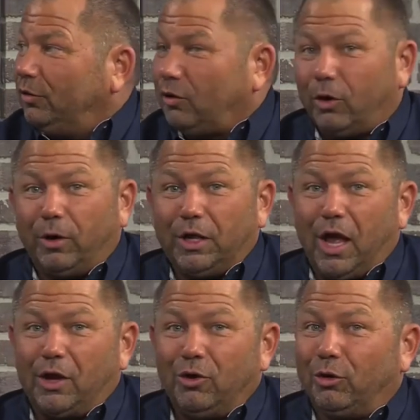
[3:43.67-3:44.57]
It's already
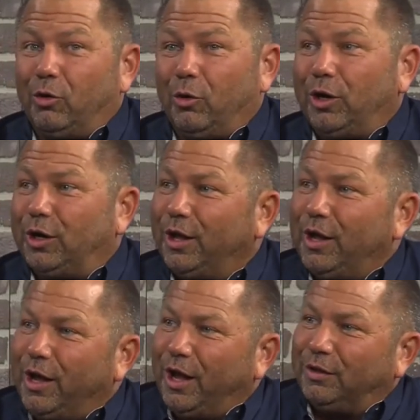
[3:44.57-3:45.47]
on. You're ignoring it.
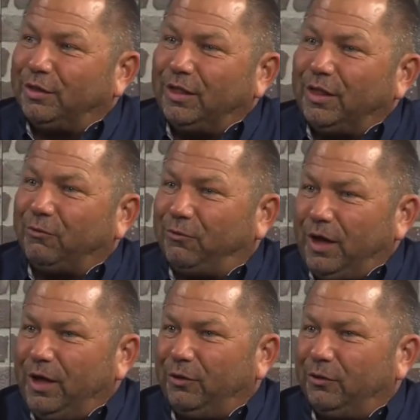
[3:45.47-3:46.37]
And the thing that
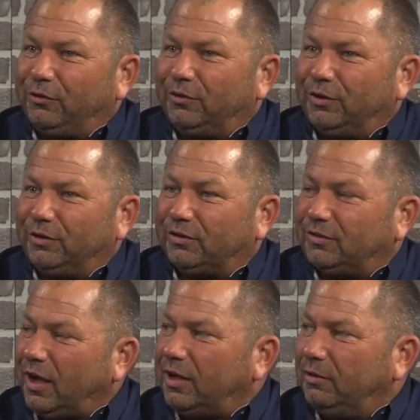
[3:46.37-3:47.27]
fails, the
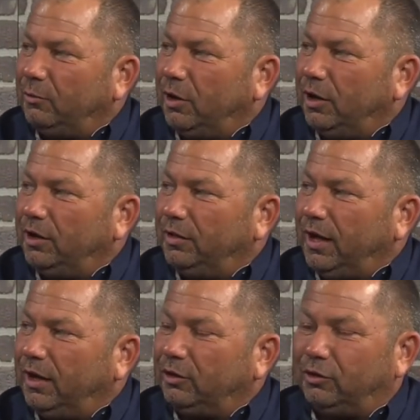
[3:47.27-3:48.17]
second one
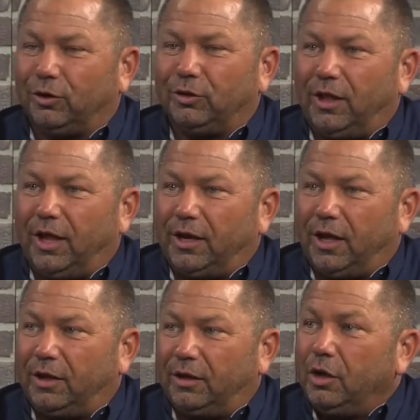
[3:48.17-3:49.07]
that could turn the light
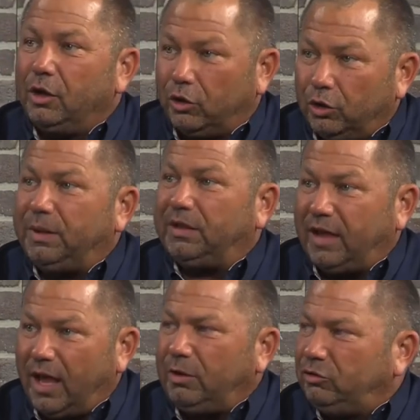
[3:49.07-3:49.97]
on, could be
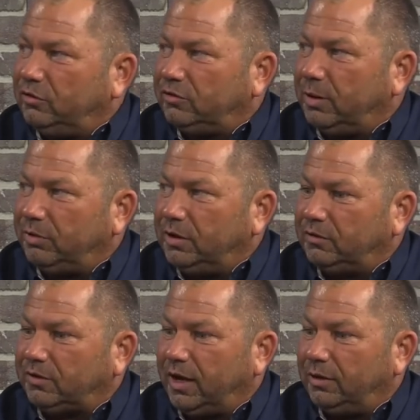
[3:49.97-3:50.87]
damaging something
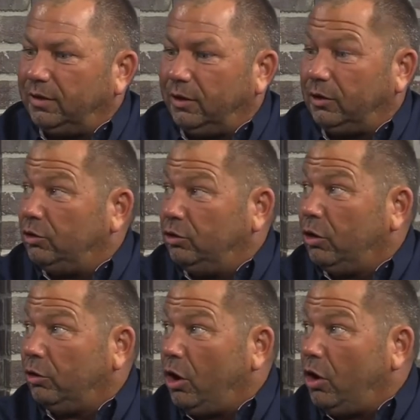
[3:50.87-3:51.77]
inside of there, and you
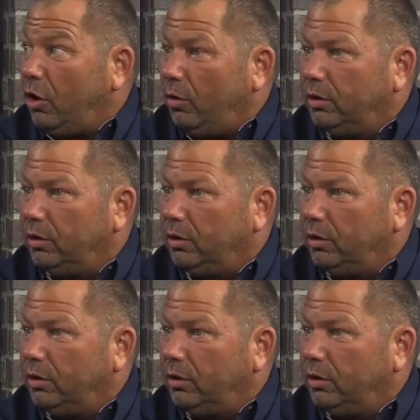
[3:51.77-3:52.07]
don't know.